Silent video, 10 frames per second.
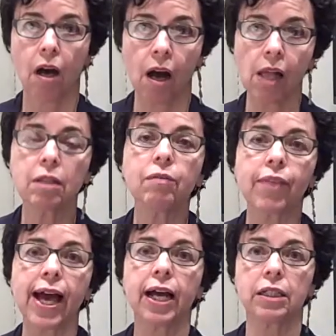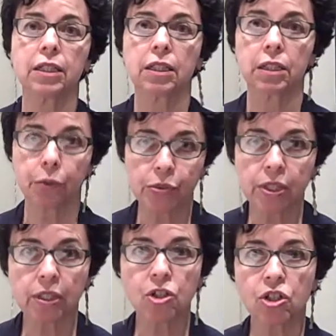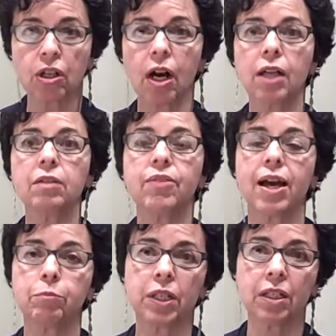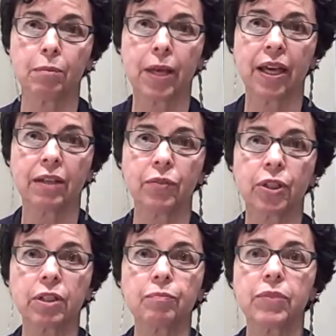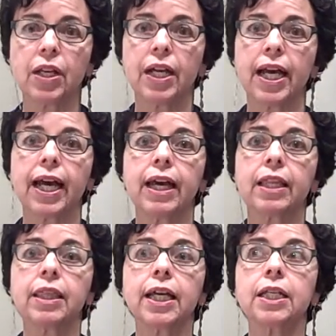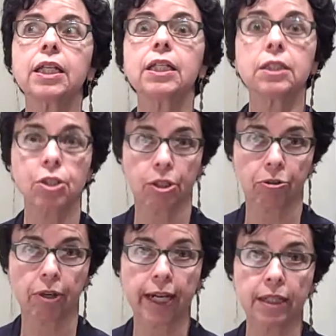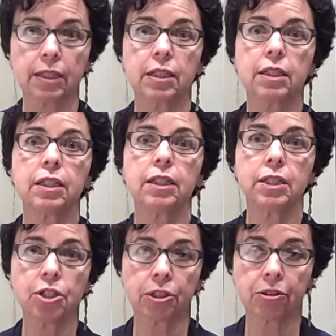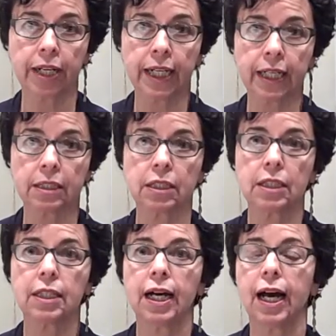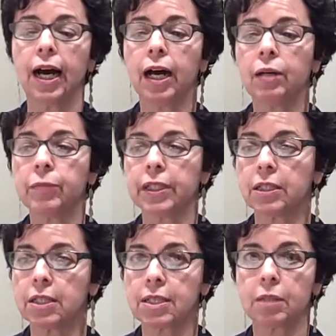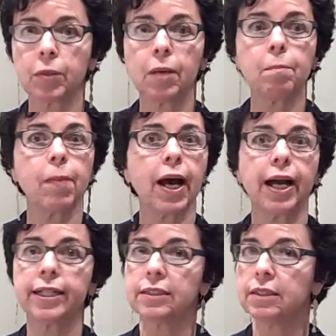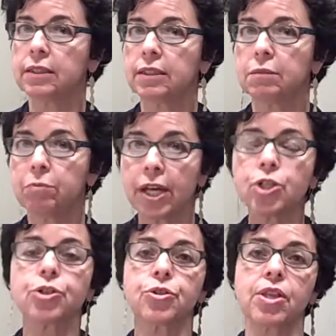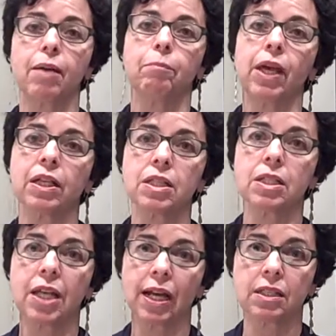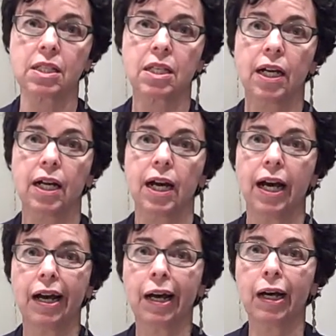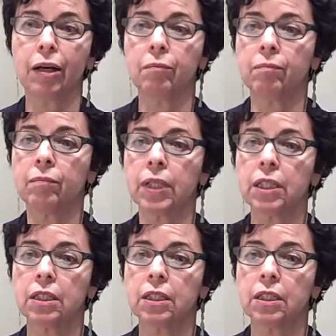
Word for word: all of that usage, all of that media behavior, and then integrate, integrate it um, into some combined measures that make sense. Um,